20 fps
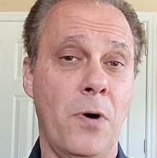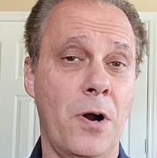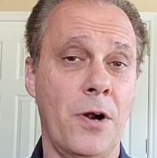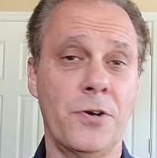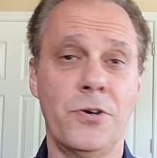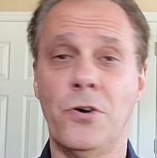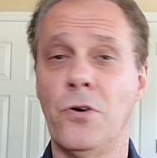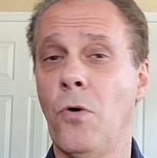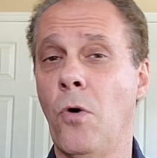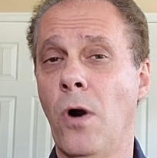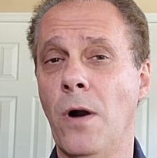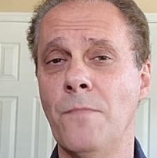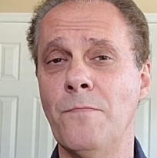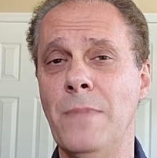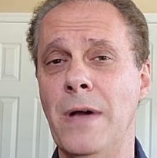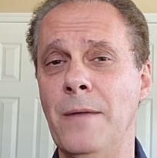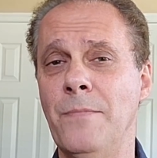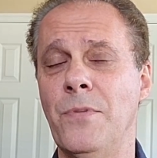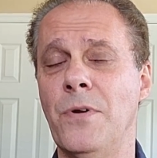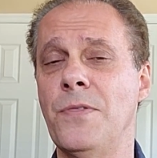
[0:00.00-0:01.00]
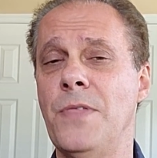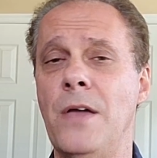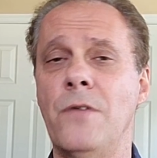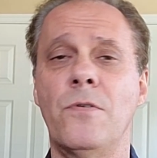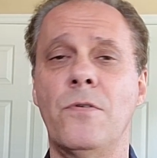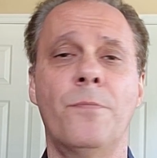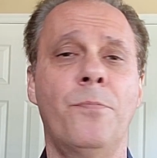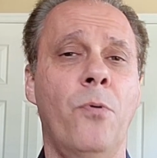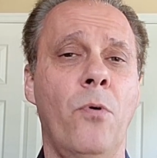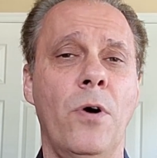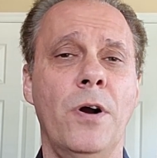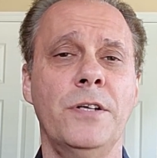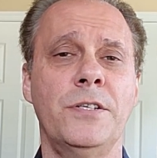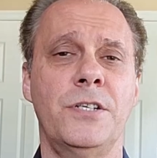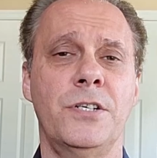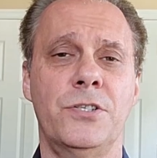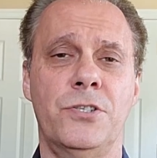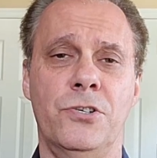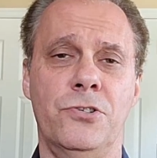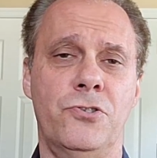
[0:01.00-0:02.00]
partner or member then reports
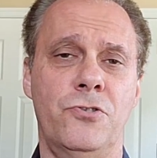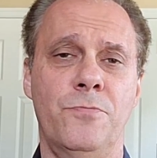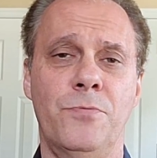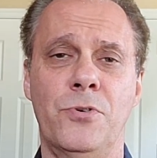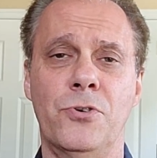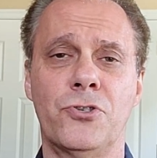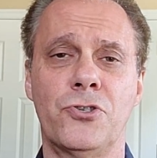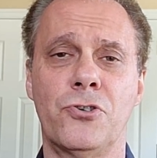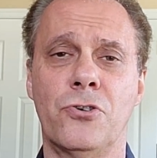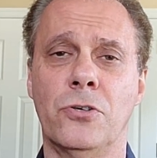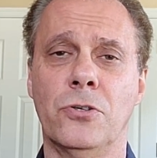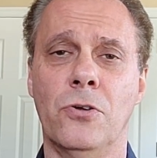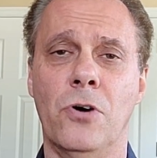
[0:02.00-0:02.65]
his distributional